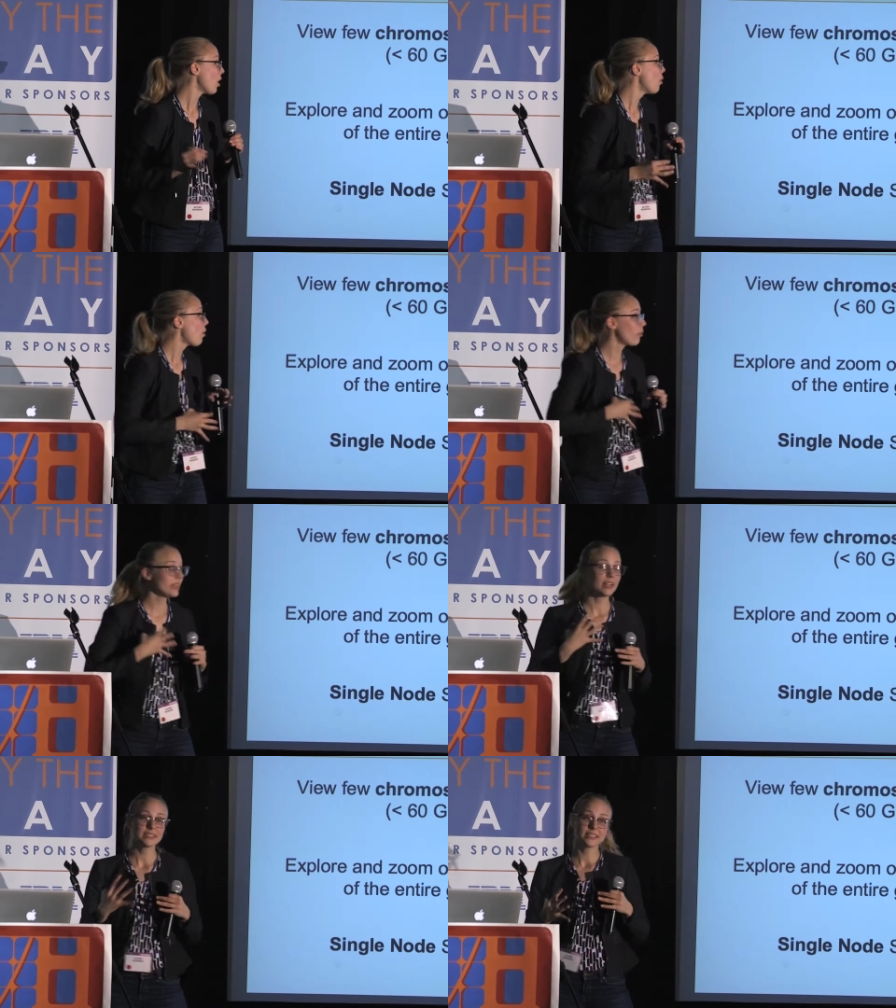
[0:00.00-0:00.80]
What
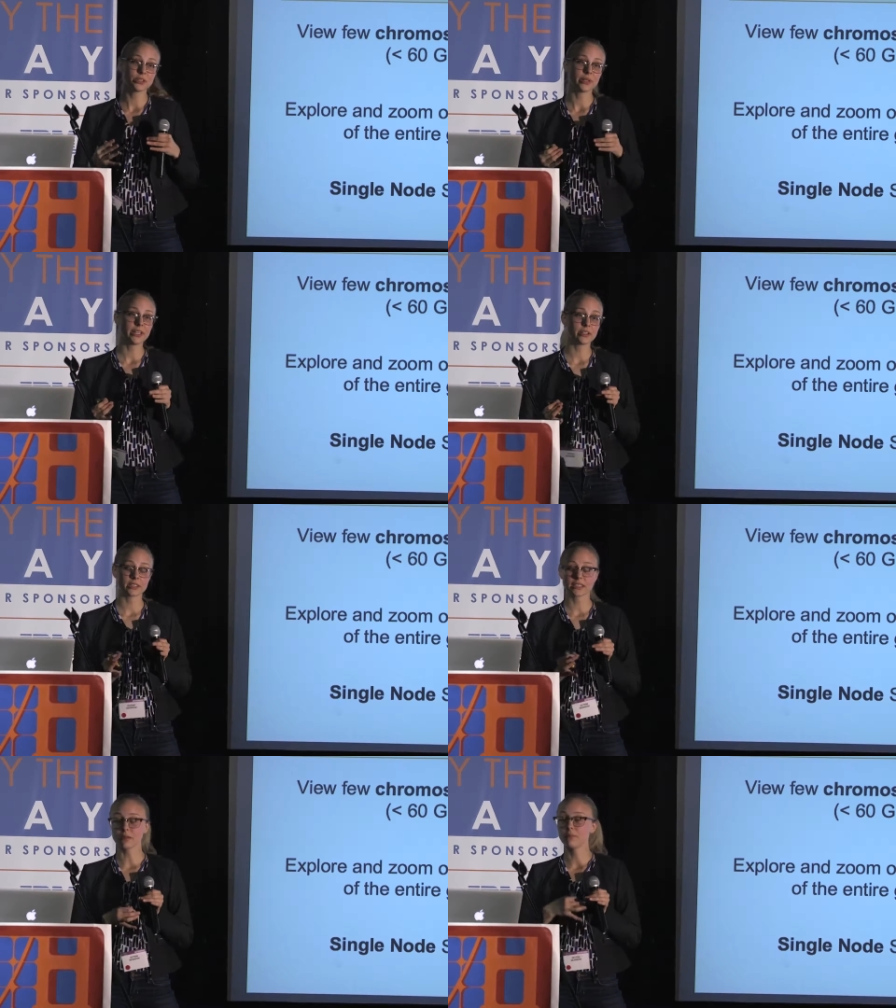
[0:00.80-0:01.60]
we'd like to do here
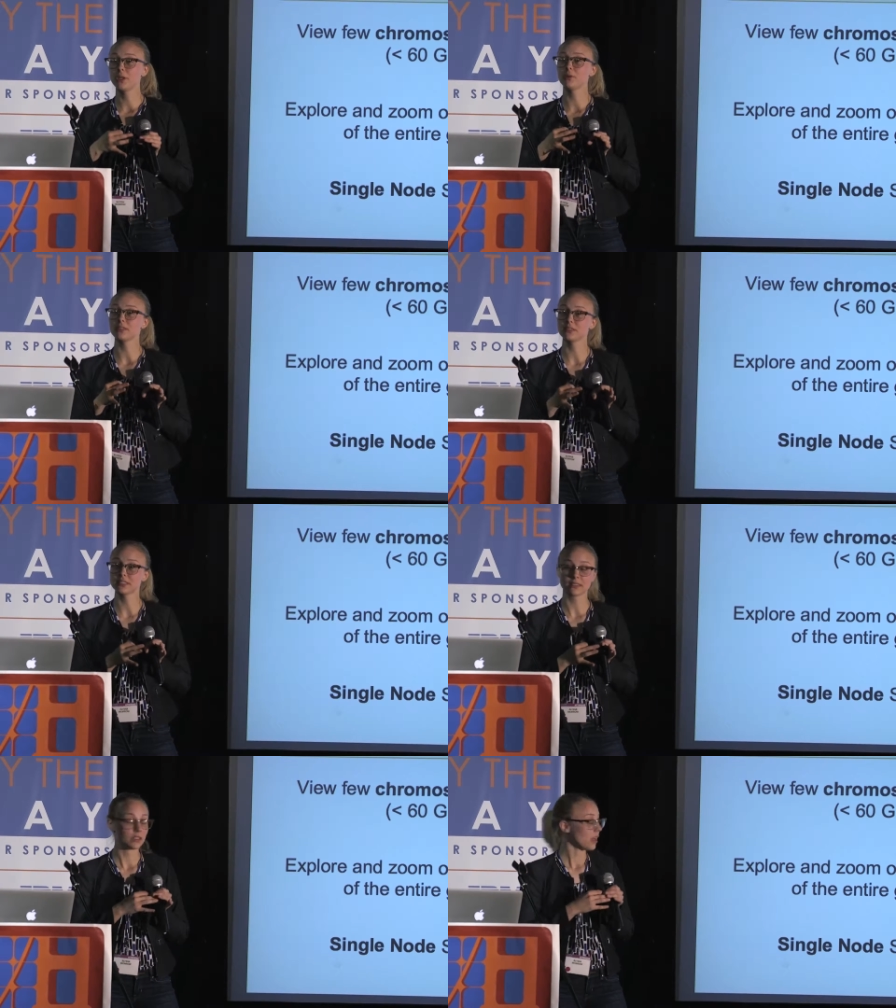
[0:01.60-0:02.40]
is compute